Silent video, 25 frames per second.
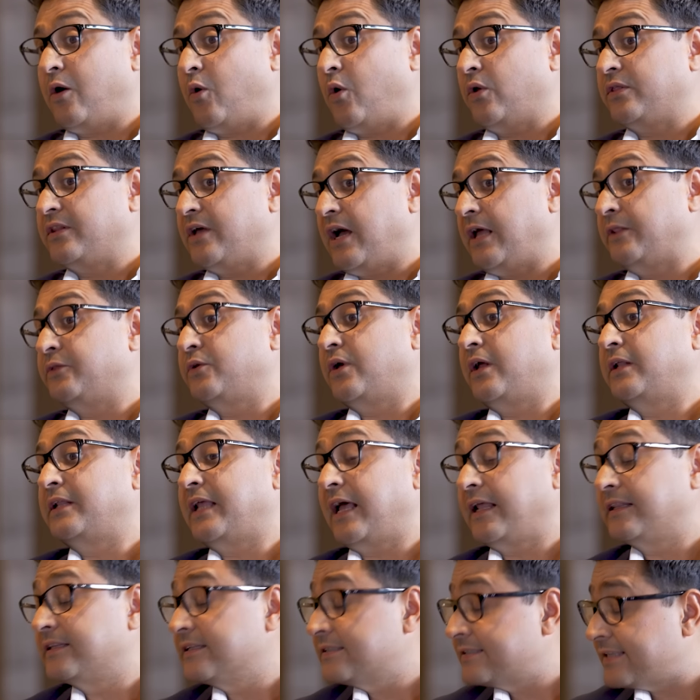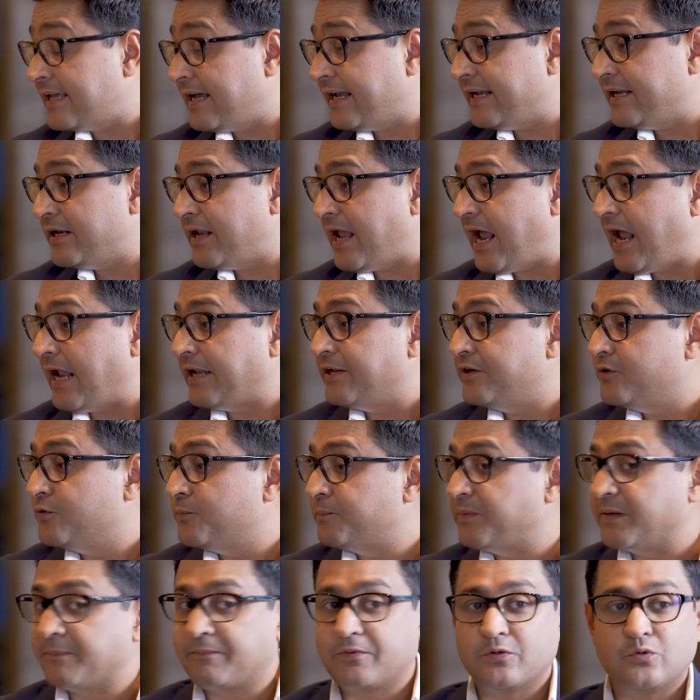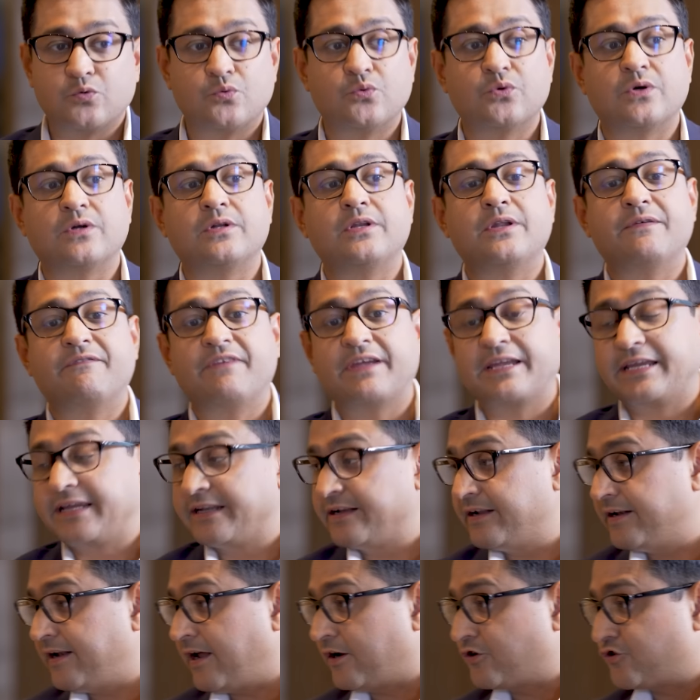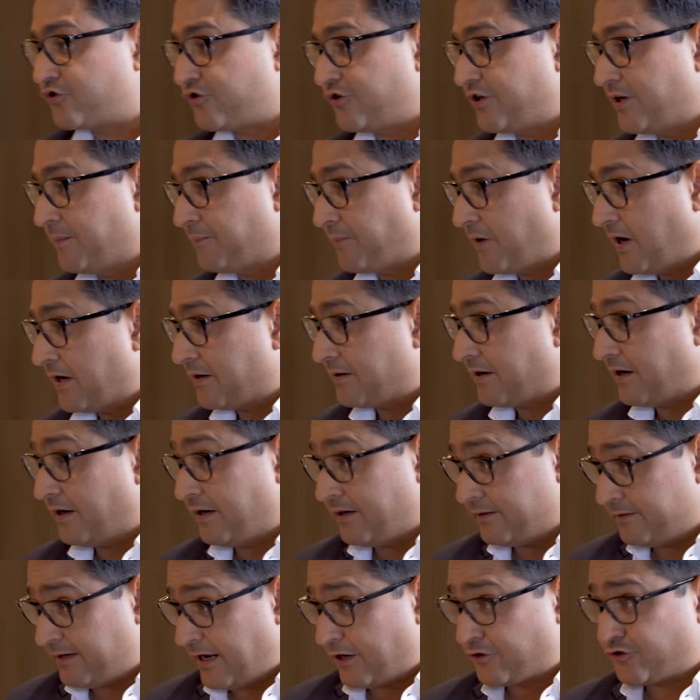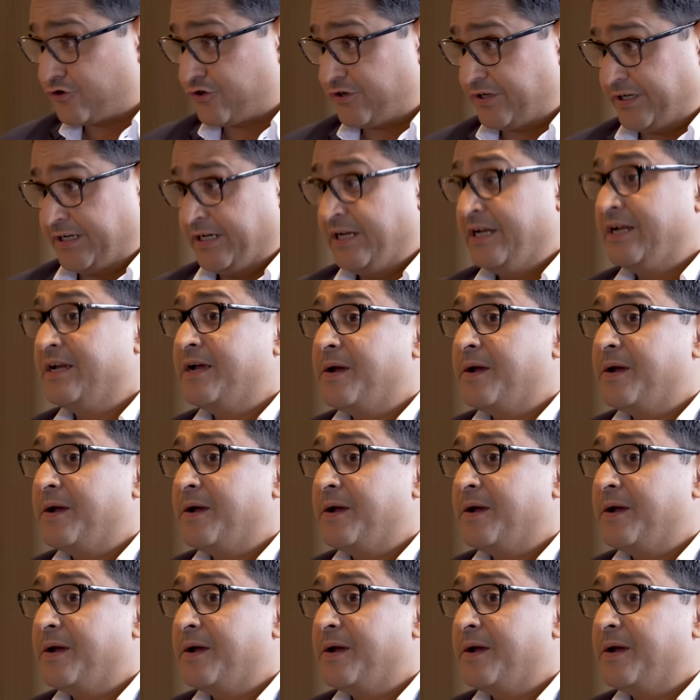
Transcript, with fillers: on the, on the, on the other side, I knew people who were living in a luxury apart, uh, luxury